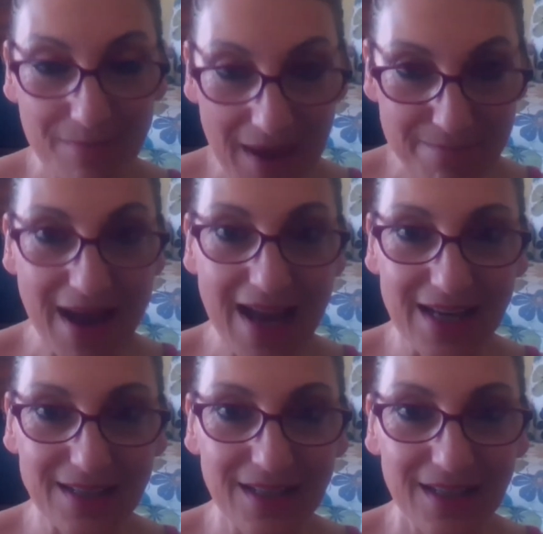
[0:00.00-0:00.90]
my
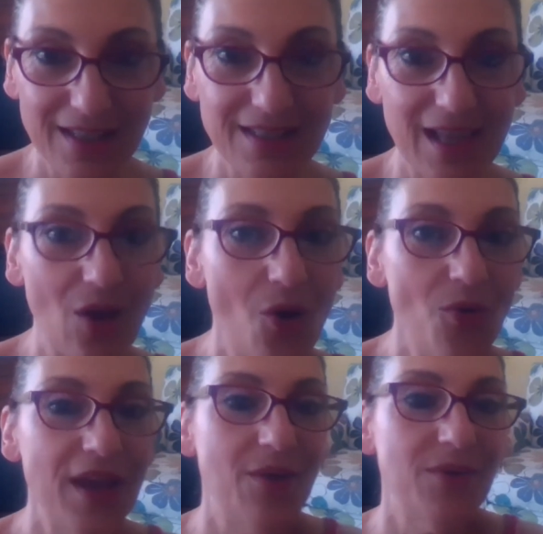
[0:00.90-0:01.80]
mind, it's like,
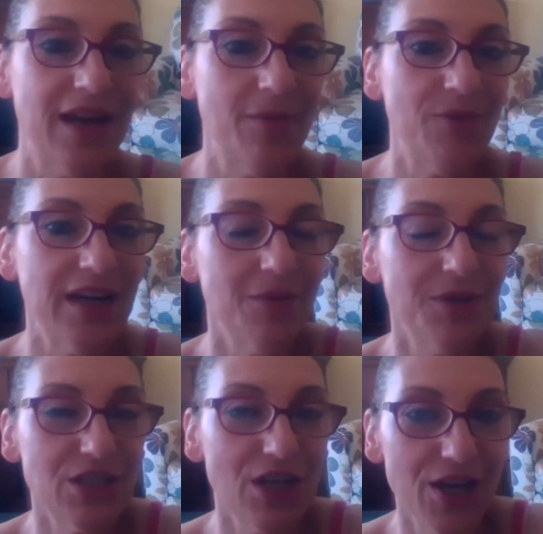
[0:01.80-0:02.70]
okay, when I'm ready to
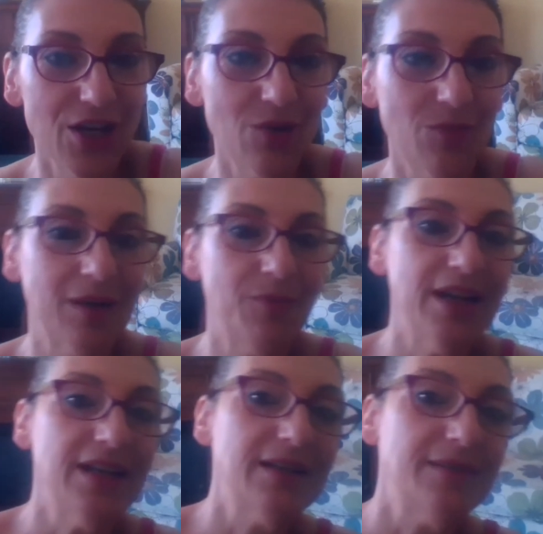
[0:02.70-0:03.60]
retire, when I'm
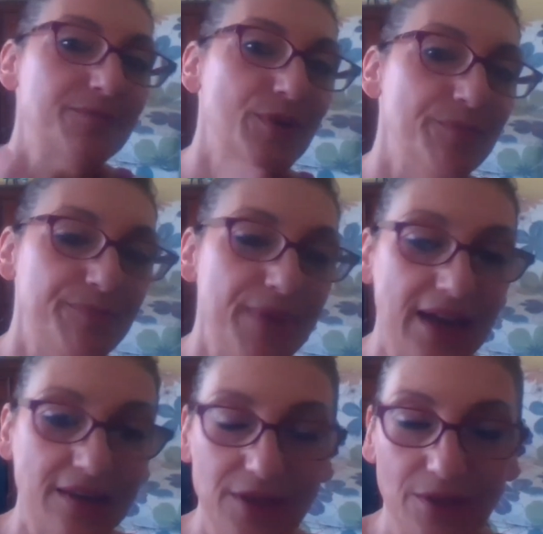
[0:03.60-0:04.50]
ready to put
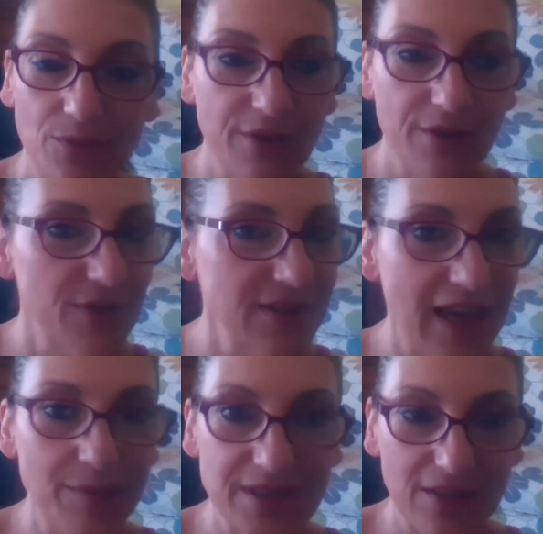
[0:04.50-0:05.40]
back, work full
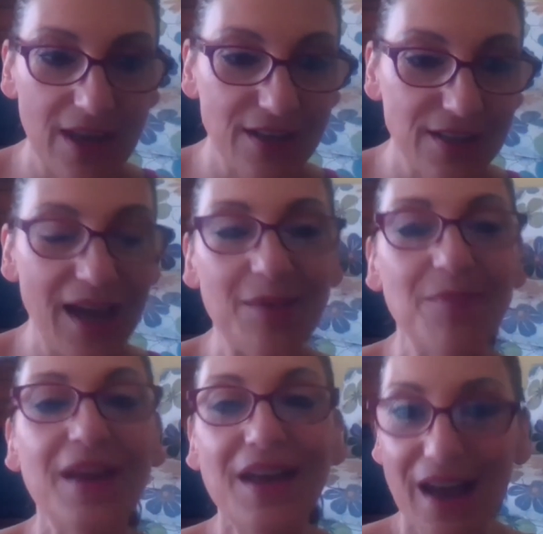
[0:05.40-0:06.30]
time is a lot of time.
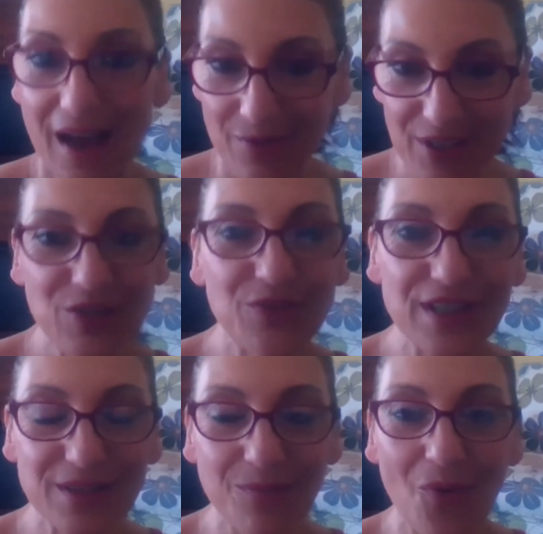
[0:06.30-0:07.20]
I want to do
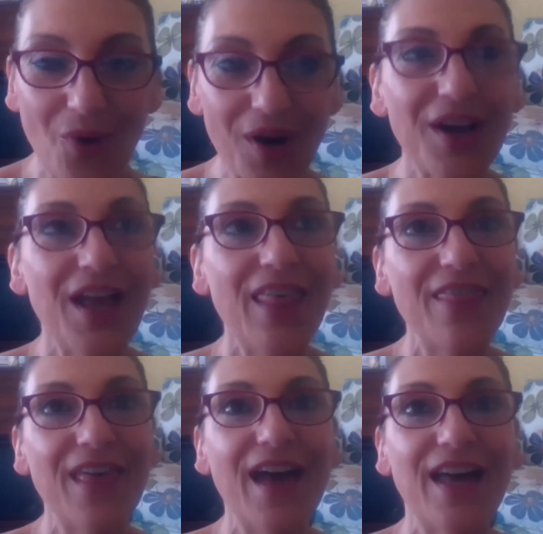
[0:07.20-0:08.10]
this more,
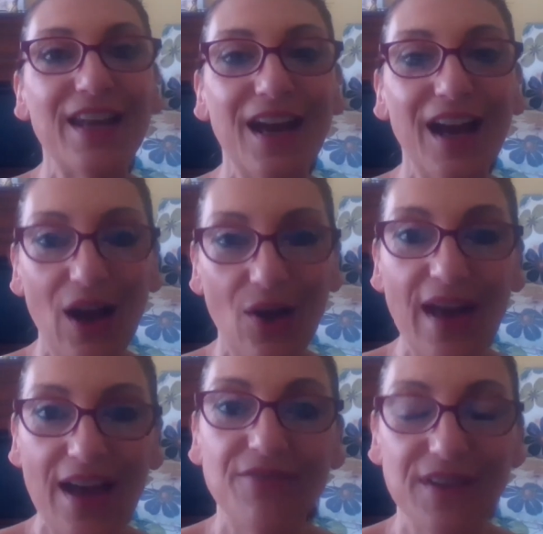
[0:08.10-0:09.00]
then I'll
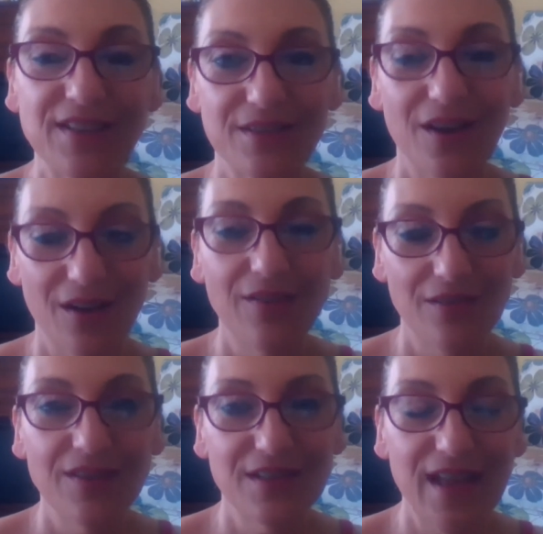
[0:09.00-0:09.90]
have this
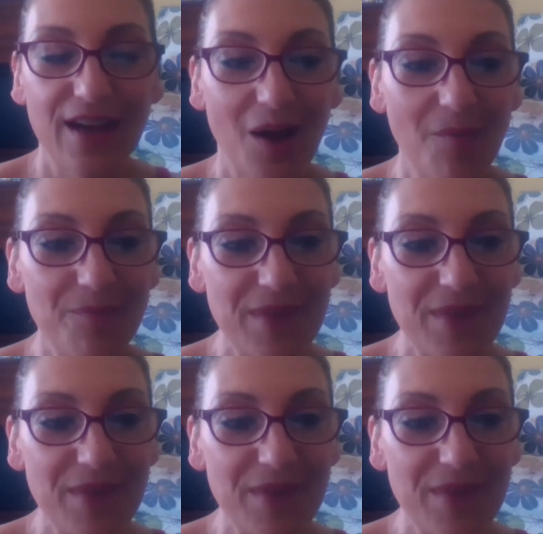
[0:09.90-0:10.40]
set up.